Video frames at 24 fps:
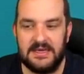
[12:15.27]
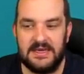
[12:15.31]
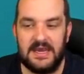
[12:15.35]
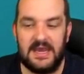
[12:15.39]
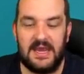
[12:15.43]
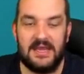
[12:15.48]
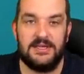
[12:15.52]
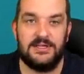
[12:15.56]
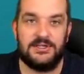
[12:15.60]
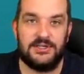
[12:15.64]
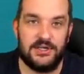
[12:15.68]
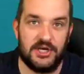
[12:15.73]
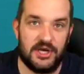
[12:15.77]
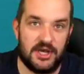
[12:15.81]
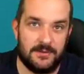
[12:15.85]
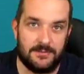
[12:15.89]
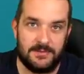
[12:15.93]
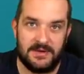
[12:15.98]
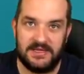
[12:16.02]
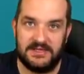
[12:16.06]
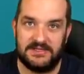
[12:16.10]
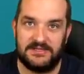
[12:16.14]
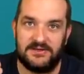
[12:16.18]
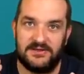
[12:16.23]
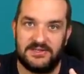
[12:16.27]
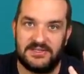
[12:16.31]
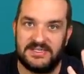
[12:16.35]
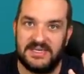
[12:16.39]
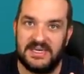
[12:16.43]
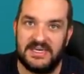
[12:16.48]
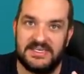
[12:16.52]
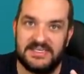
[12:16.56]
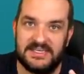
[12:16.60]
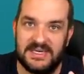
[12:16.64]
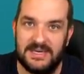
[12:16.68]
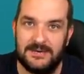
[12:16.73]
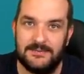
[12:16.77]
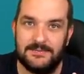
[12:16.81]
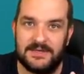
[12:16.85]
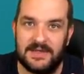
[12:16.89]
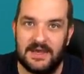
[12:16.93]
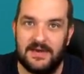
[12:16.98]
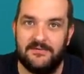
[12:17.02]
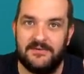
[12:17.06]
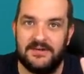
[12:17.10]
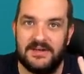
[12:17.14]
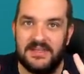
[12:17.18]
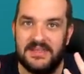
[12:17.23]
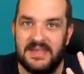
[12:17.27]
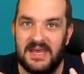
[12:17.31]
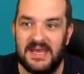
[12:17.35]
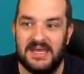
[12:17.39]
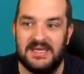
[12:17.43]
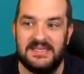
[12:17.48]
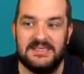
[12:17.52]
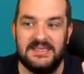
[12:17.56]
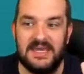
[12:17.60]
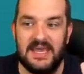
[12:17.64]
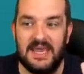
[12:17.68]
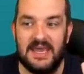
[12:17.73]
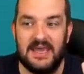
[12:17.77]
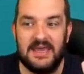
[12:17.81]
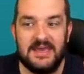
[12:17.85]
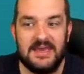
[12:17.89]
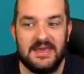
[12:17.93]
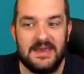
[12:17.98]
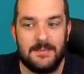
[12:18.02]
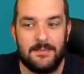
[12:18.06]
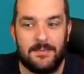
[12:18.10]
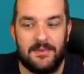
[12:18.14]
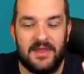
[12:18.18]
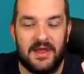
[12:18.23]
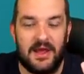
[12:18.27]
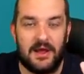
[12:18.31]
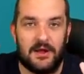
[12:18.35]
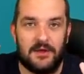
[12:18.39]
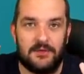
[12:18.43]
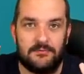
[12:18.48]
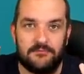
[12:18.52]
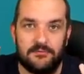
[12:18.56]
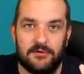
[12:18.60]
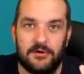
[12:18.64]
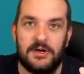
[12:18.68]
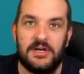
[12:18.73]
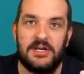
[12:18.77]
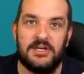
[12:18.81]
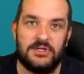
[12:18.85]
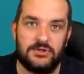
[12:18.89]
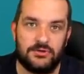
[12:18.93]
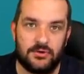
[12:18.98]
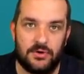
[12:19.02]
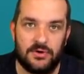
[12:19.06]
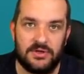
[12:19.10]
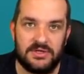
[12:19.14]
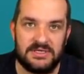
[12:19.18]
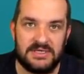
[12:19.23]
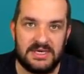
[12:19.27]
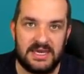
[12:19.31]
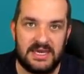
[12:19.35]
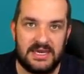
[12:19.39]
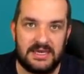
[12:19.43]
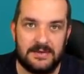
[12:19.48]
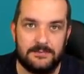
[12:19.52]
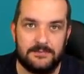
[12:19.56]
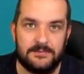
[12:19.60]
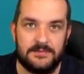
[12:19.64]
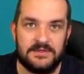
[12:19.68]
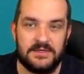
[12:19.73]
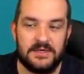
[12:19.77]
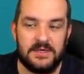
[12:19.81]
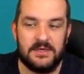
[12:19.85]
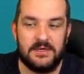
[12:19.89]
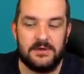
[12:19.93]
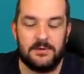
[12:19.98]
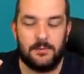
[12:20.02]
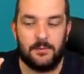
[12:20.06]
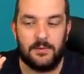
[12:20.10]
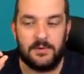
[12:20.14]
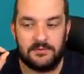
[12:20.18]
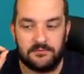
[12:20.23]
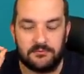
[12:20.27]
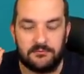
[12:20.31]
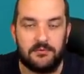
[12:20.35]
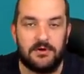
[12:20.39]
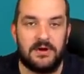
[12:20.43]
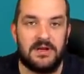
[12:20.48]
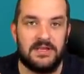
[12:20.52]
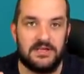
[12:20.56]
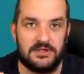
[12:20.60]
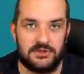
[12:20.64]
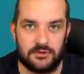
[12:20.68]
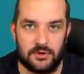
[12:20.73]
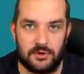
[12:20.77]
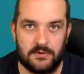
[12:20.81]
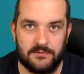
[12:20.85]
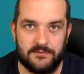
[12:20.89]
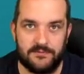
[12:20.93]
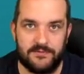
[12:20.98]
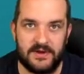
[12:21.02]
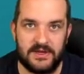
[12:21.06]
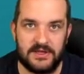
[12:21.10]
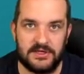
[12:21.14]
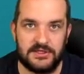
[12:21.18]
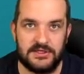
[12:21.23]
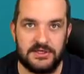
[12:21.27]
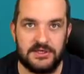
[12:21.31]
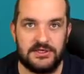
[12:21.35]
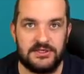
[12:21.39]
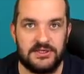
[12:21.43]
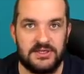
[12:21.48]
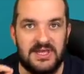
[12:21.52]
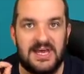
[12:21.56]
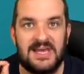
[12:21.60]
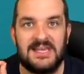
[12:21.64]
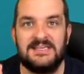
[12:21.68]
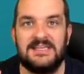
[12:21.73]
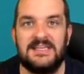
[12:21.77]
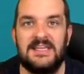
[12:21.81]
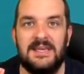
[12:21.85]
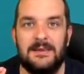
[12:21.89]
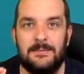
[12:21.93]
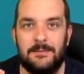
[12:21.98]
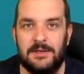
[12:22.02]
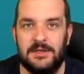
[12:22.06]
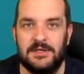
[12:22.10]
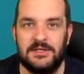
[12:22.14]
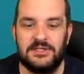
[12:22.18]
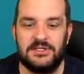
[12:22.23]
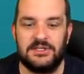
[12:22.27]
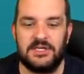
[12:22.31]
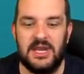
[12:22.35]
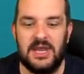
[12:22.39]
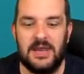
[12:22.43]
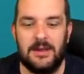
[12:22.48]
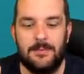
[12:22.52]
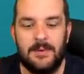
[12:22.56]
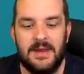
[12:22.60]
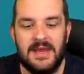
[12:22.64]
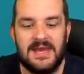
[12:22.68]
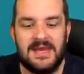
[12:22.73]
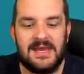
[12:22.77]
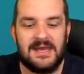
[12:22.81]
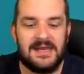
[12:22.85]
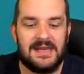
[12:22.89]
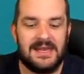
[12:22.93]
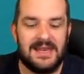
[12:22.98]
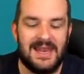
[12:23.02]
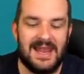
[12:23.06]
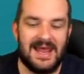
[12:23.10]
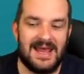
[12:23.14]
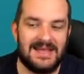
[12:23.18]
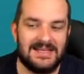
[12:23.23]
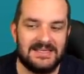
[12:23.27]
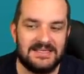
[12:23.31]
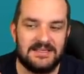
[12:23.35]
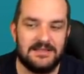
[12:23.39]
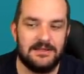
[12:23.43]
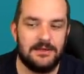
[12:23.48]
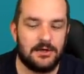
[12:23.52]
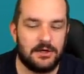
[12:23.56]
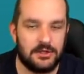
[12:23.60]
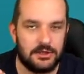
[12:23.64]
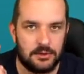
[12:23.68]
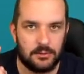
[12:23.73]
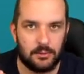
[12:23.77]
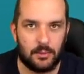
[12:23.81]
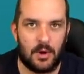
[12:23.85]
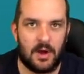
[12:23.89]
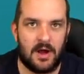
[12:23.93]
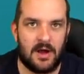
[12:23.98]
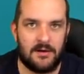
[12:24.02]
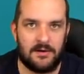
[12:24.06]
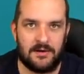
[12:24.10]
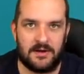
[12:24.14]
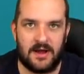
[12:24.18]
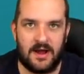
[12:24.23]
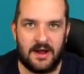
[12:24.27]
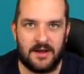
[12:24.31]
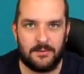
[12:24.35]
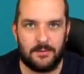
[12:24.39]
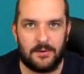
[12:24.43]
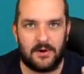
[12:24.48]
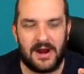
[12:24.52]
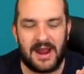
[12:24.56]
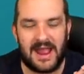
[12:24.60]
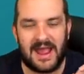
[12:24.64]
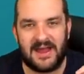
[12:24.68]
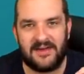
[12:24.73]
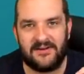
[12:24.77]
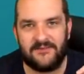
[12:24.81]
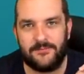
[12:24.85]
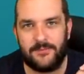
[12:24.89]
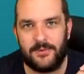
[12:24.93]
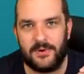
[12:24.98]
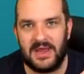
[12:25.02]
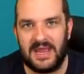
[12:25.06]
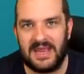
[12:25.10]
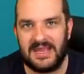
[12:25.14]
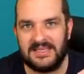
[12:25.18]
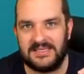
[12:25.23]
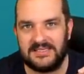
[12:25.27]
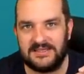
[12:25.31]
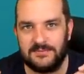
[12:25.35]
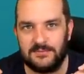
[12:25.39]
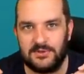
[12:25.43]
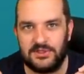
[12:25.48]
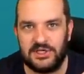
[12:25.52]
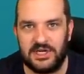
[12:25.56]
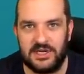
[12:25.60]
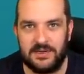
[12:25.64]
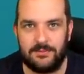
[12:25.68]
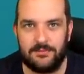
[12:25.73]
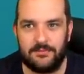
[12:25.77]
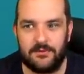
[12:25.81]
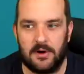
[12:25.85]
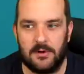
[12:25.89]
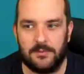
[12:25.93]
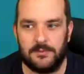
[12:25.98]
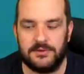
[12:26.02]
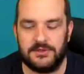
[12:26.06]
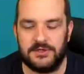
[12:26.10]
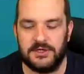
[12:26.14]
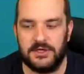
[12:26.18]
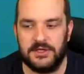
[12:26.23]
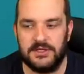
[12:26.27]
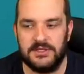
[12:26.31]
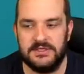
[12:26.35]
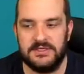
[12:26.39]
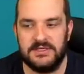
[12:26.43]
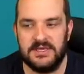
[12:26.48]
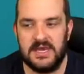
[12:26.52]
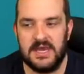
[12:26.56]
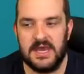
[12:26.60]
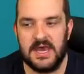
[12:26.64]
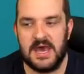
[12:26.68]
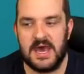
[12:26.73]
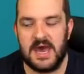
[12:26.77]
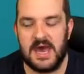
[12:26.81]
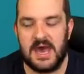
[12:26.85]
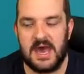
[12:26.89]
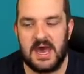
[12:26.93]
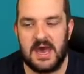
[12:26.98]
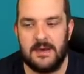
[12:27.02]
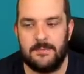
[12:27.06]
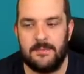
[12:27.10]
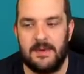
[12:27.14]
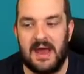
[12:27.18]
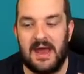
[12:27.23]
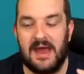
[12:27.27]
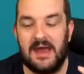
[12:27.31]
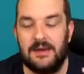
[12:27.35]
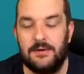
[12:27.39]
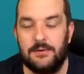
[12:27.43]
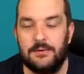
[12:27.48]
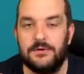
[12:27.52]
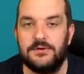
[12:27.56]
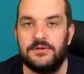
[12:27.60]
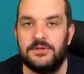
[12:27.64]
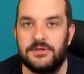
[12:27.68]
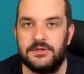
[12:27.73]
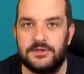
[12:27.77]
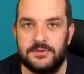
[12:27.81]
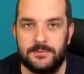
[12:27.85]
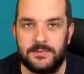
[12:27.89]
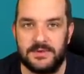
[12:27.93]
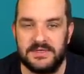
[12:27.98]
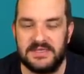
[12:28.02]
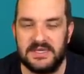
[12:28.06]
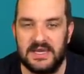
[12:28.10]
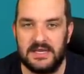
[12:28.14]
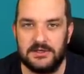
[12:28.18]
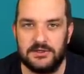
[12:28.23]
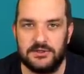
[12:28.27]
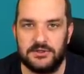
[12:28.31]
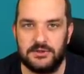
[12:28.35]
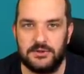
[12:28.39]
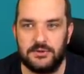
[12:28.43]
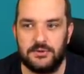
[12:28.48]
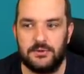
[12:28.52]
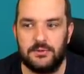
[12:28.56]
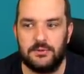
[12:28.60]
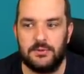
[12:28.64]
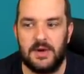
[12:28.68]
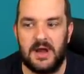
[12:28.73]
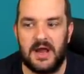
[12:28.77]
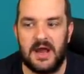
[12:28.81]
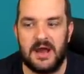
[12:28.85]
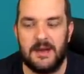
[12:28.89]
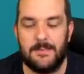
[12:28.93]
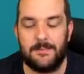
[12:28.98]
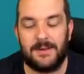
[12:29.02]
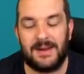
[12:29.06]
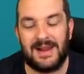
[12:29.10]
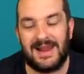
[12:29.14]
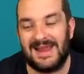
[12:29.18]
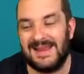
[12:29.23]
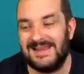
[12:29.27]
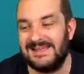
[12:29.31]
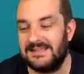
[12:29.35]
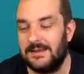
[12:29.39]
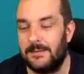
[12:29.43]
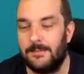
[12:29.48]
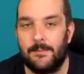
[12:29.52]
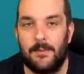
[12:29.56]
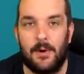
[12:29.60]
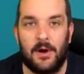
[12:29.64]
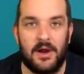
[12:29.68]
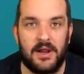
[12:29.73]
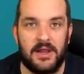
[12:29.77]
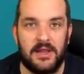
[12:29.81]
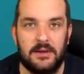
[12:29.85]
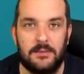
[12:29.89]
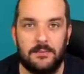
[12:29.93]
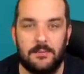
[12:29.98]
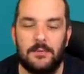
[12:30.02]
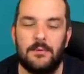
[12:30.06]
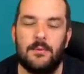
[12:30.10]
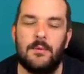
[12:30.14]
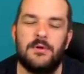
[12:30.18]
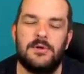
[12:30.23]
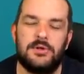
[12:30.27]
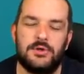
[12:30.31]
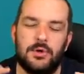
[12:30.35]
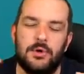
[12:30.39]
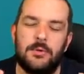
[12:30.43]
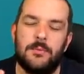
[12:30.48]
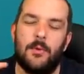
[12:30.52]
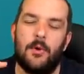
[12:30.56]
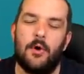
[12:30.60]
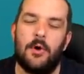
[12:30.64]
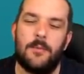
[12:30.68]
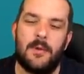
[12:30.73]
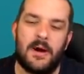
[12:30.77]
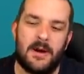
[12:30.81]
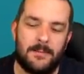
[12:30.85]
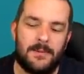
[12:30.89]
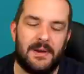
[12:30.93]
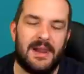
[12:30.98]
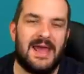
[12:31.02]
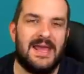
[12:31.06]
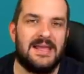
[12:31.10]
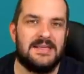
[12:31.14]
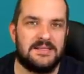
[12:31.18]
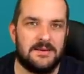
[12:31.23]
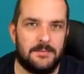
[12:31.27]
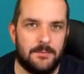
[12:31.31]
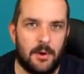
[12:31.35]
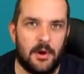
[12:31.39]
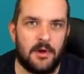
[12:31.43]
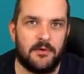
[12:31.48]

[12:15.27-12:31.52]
and Germany. So six teams covered and that is it. But they are really strong teams with really strong fixtures. So that's the Limitless chip. Let's look at the wildcard where I have put in some cheaper options and also some potential players that might... We'll talk more about players that might